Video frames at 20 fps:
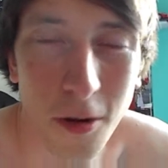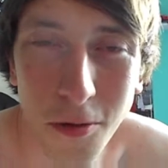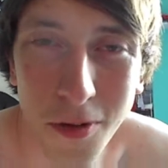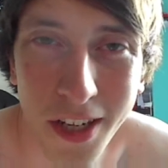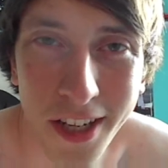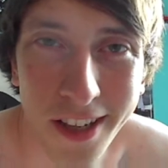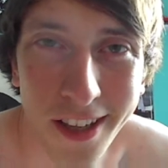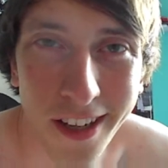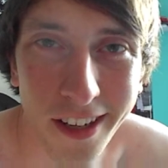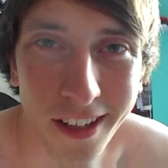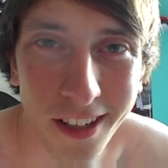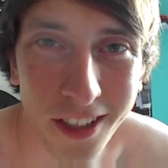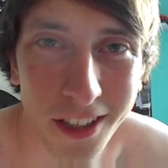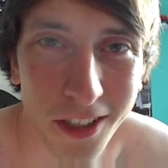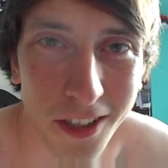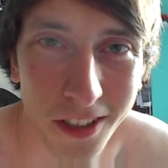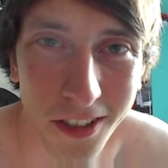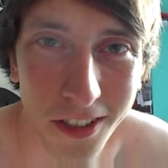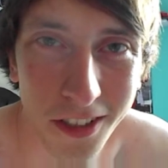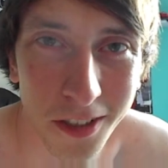only thing I
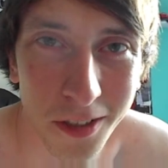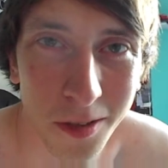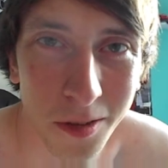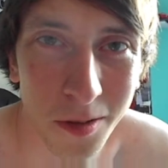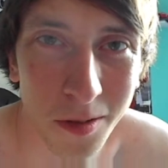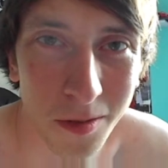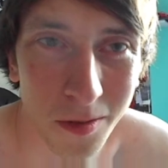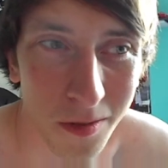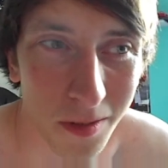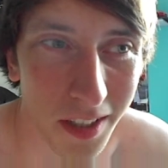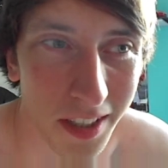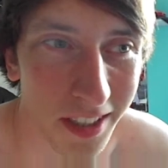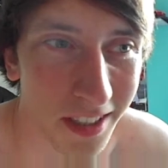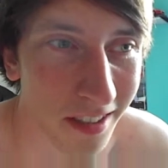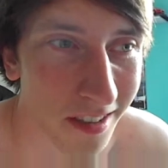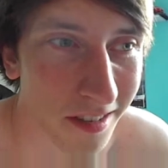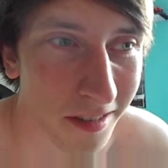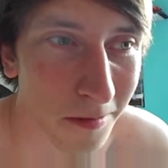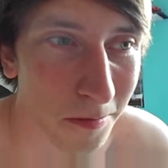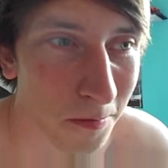couldn't do, and
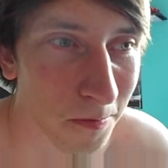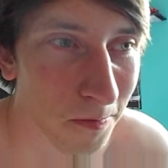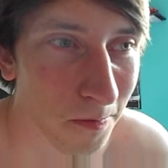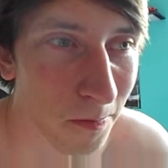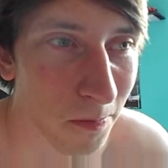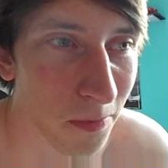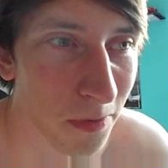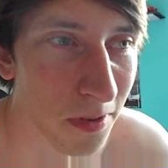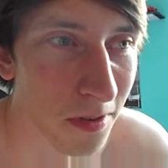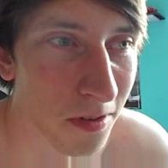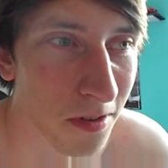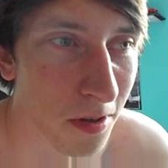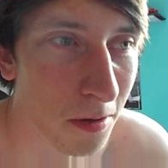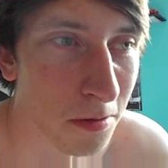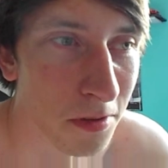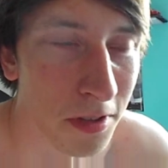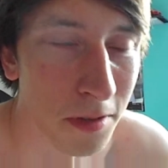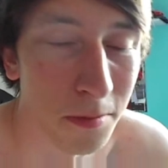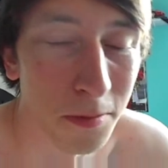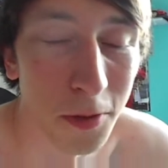it's
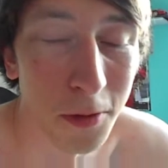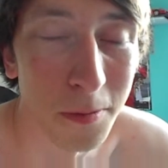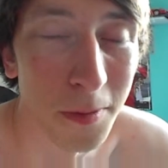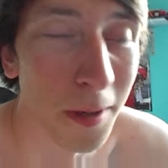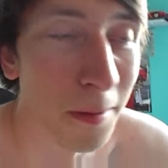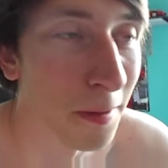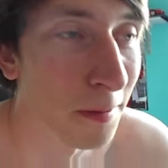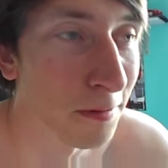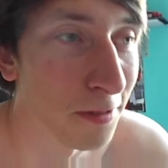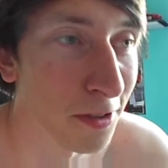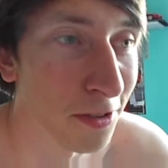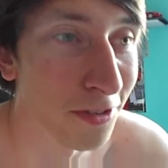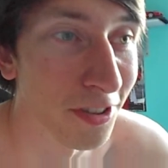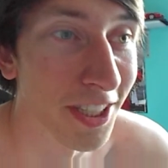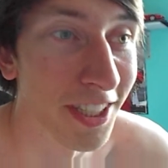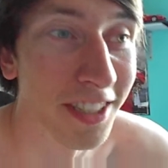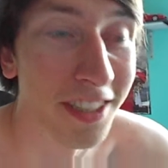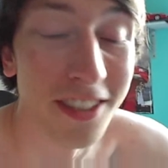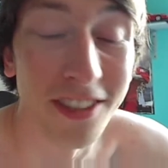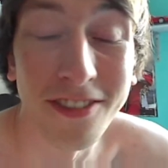so simple. Maybe I'm
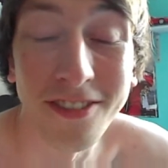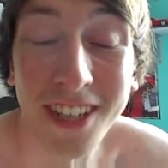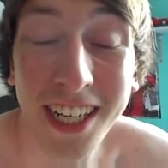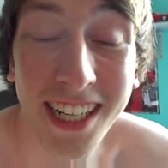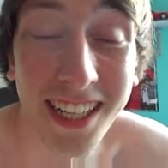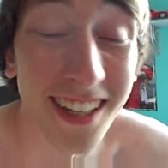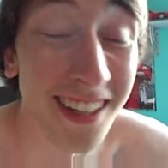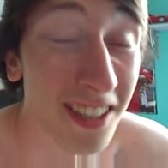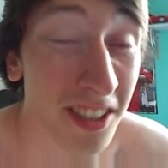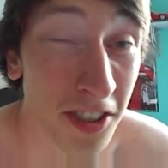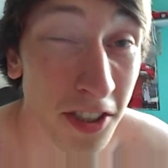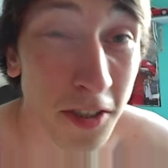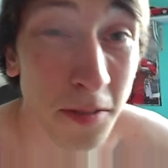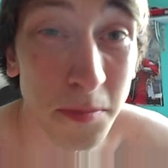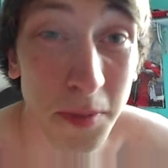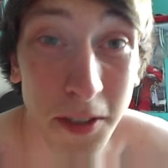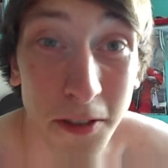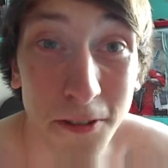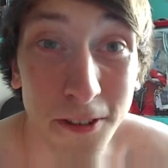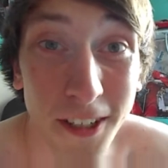frustrated because really I
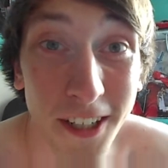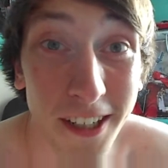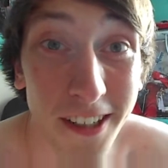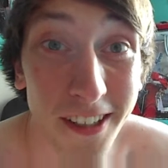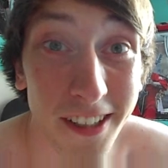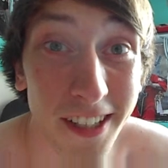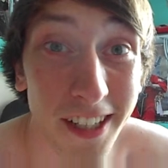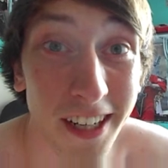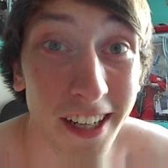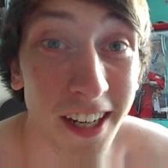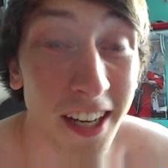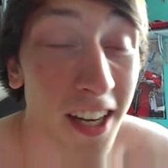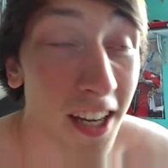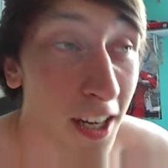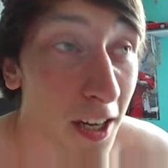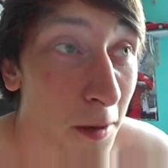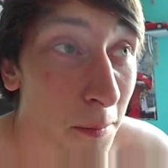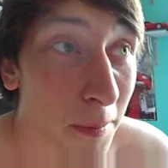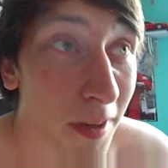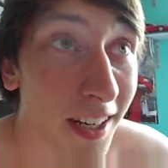should be alright at it.
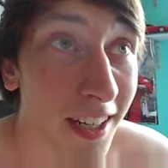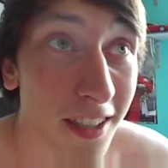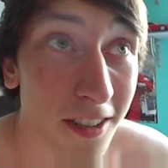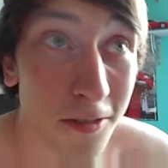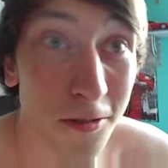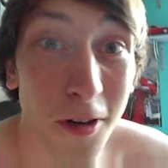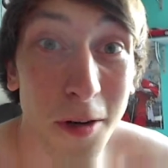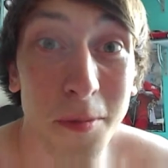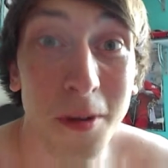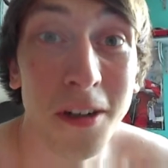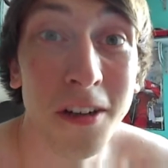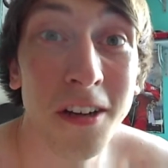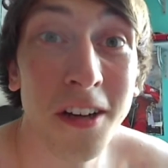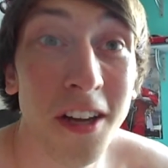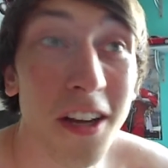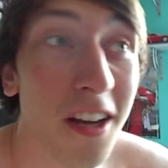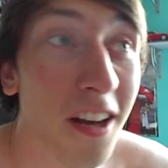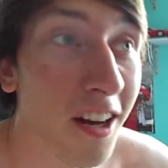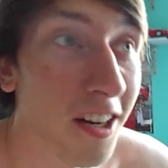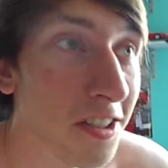Being a drummer,
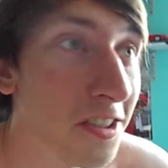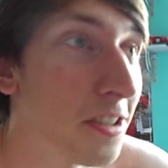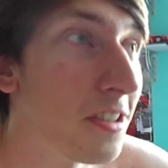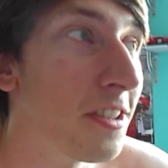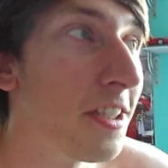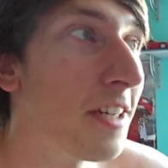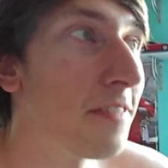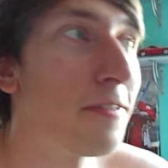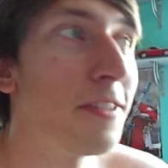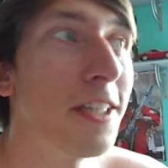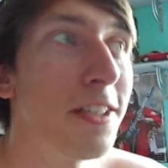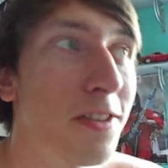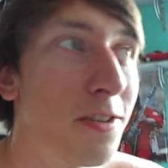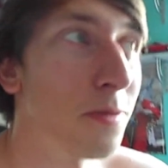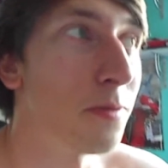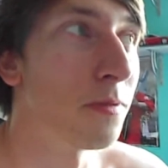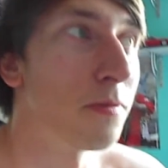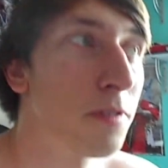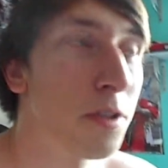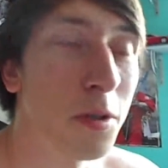I should have that
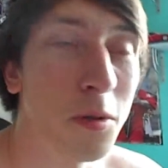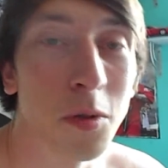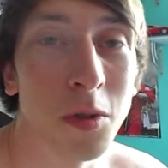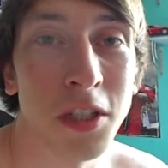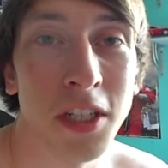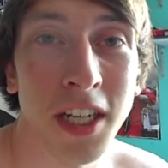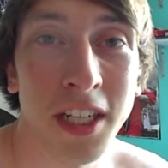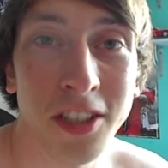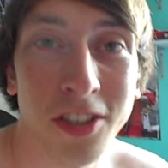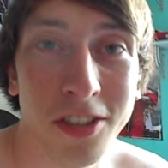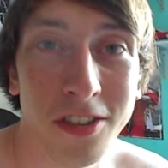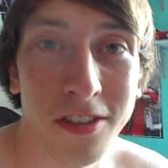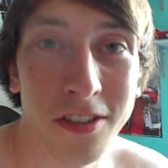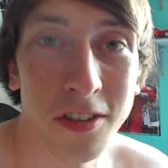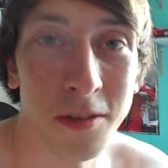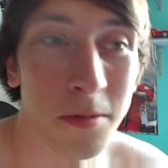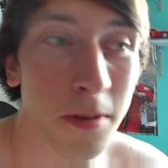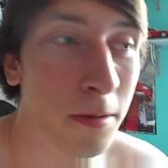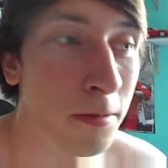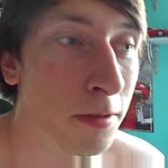sort of coordination
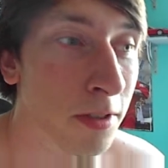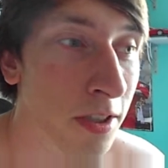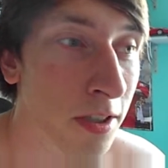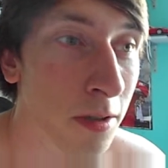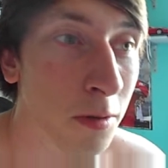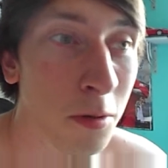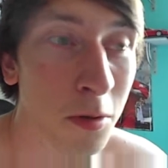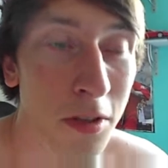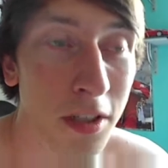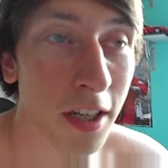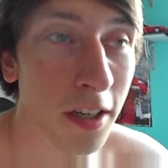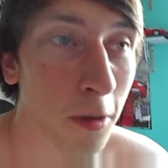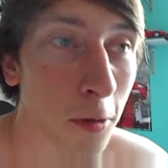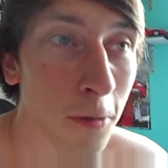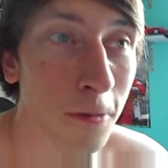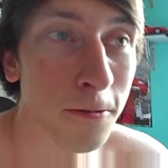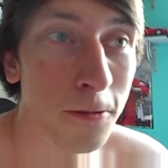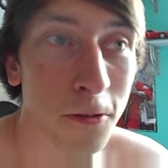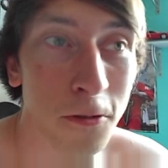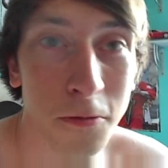to be able to coordinate
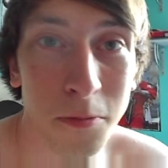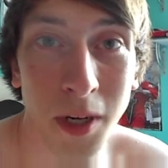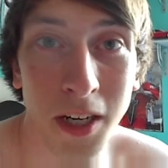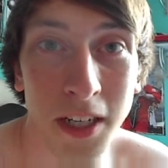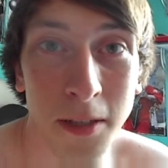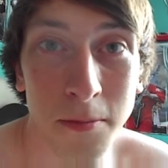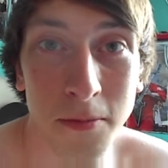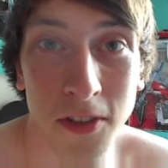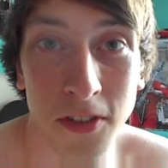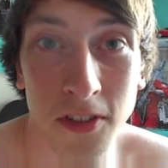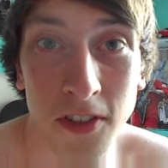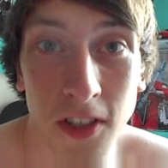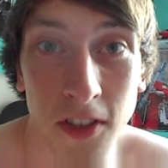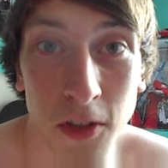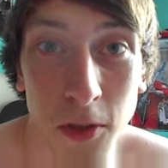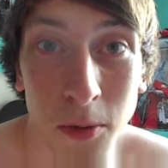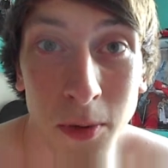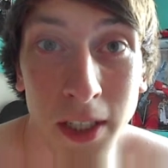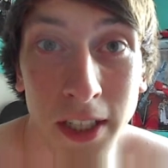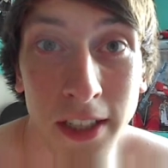all four of my limbs in
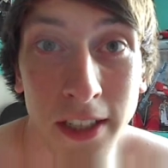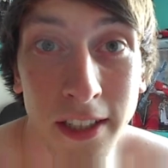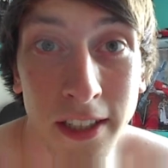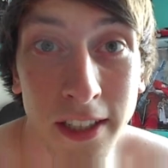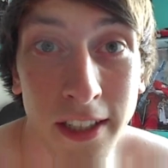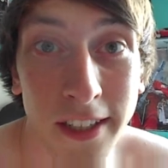such a way.